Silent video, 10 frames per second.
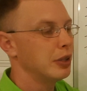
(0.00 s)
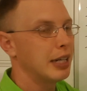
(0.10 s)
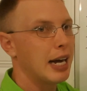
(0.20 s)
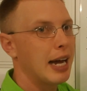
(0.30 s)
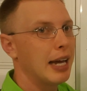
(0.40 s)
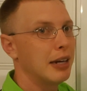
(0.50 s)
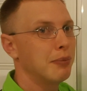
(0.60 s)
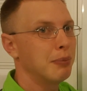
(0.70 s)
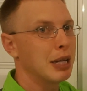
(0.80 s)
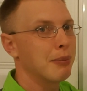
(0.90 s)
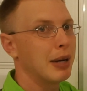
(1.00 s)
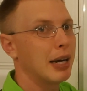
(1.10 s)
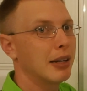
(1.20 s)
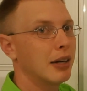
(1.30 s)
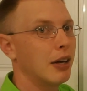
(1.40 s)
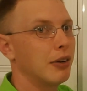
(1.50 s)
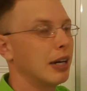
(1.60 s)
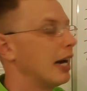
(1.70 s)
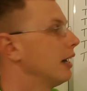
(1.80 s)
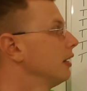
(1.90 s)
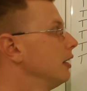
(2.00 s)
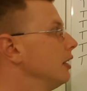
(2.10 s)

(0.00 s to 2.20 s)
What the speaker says: and then I had me and my other guy.